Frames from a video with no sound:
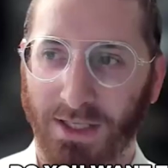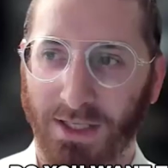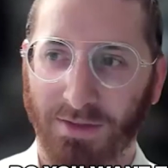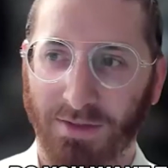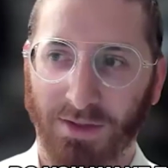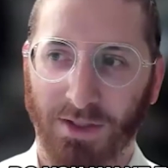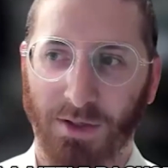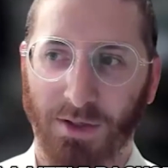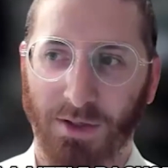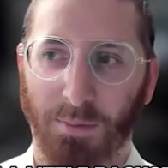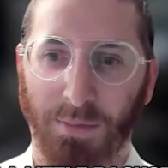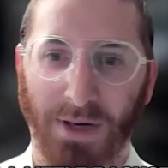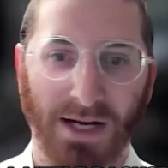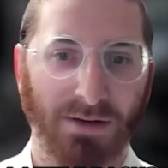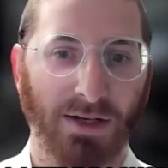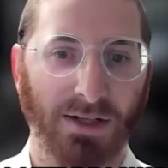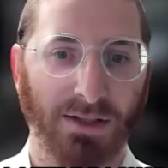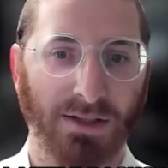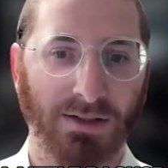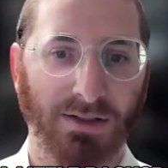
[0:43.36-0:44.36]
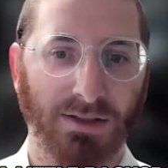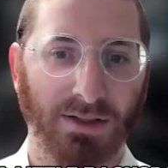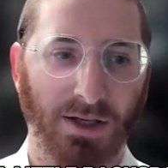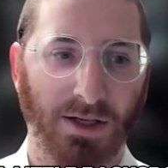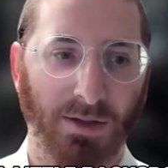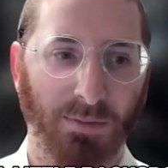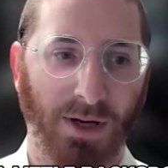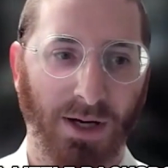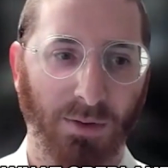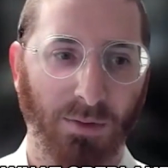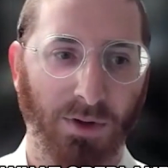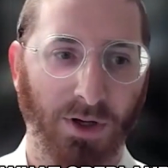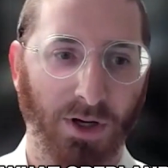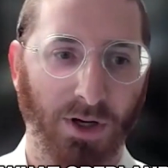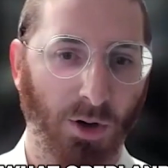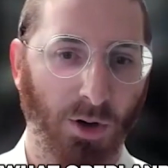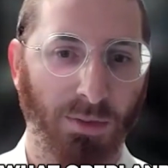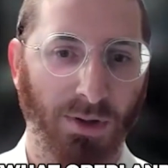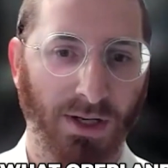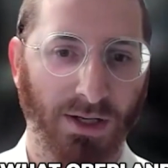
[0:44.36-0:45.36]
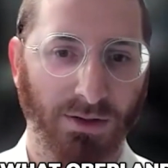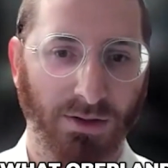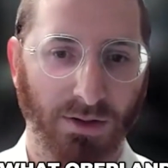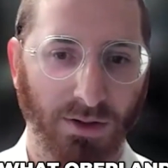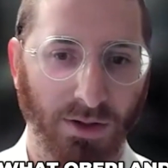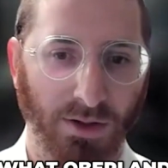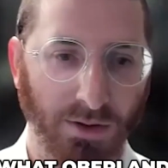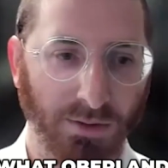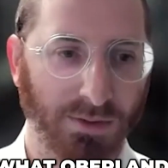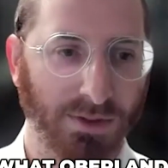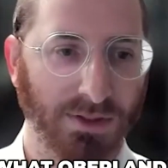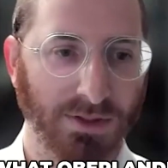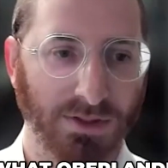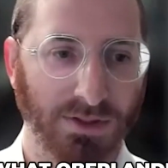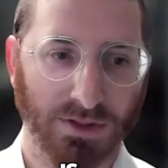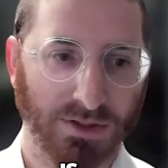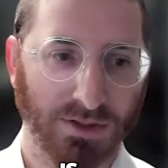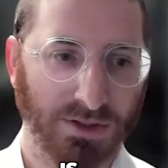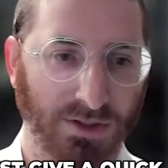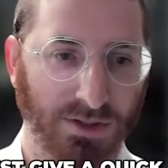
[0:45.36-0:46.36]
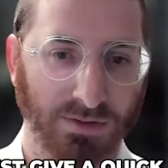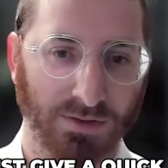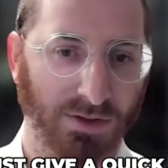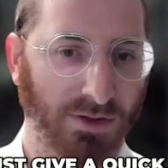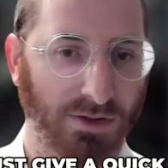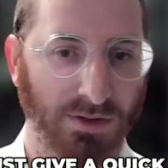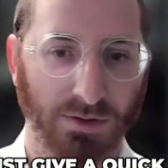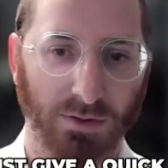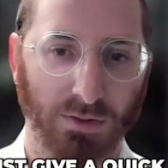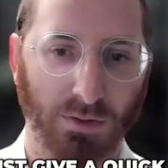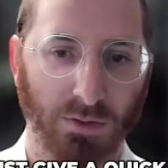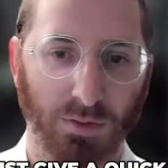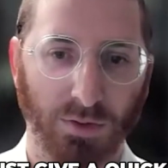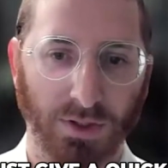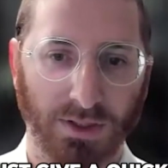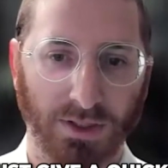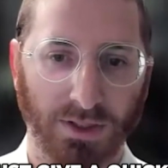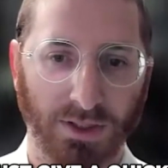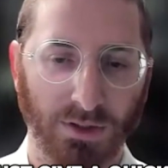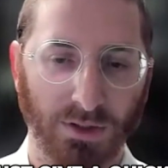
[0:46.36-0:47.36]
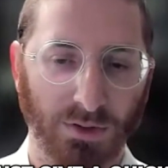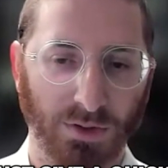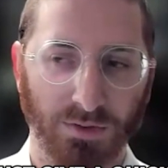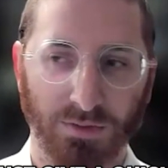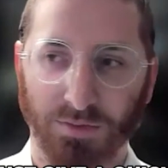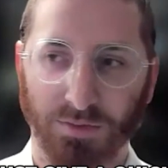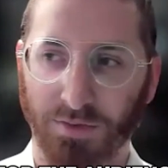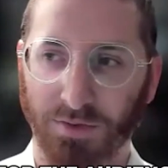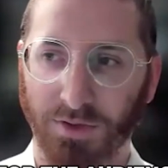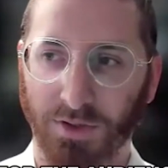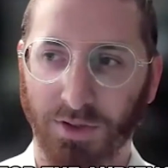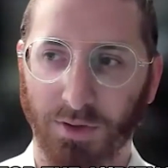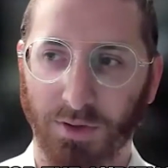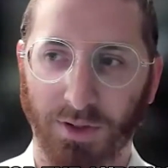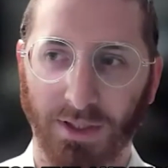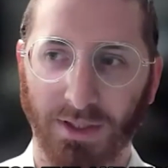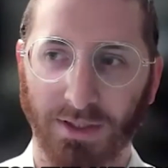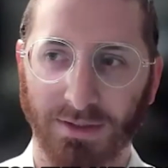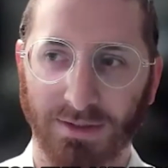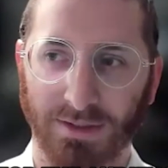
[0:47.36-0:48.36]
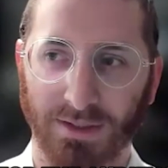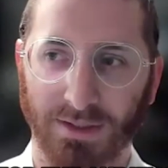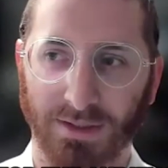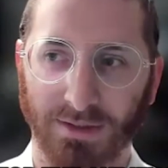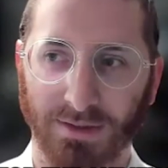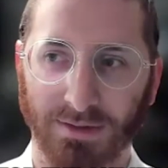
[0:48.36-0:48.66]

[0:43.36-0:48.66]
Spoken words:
you want to give a little background about what Oberlander Co is? Just give a quick intro for the audience